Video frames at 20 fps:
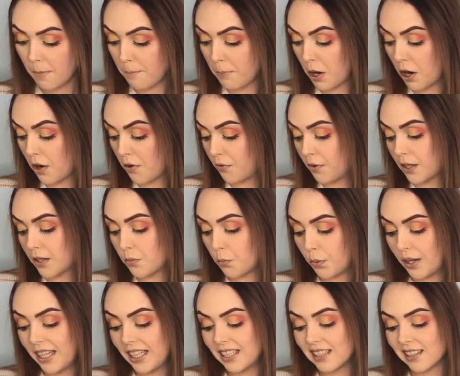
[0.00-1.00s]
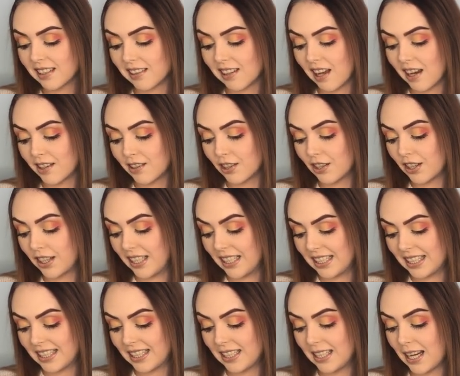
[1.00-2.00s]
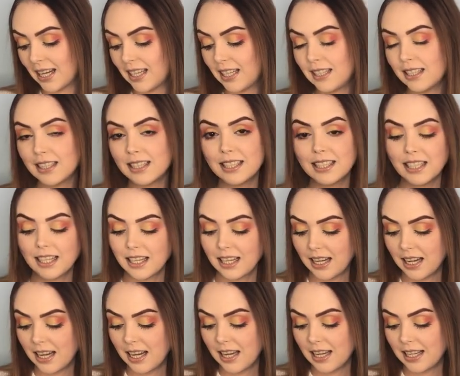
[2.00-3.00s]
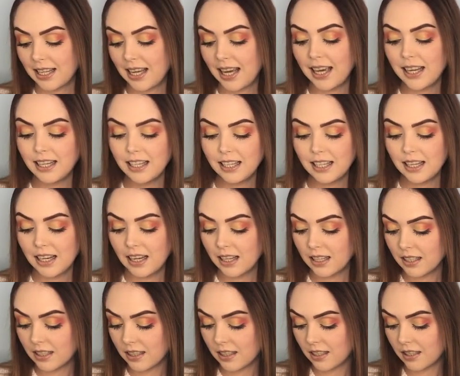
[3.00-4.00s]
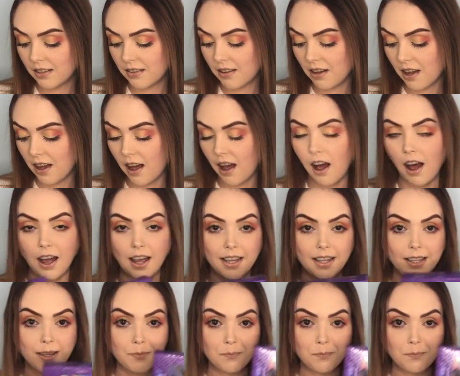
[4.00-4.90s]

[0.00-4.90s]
Perfect Winged Liner in Seconds Kitten Eye.